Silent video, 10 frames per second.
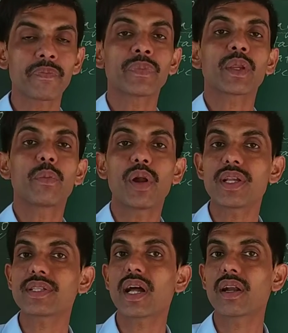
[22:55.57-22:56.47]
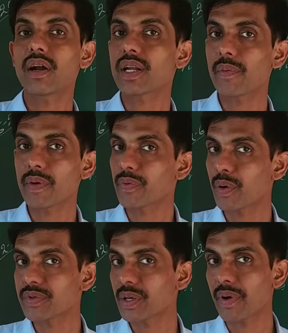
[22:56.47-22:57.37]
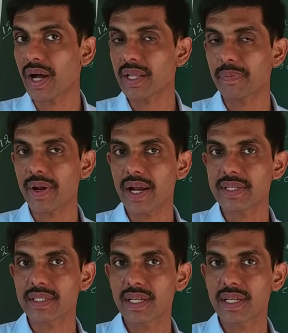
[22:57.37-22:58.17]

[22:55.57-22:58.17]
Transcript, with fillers: pollens are not coming from some other plants.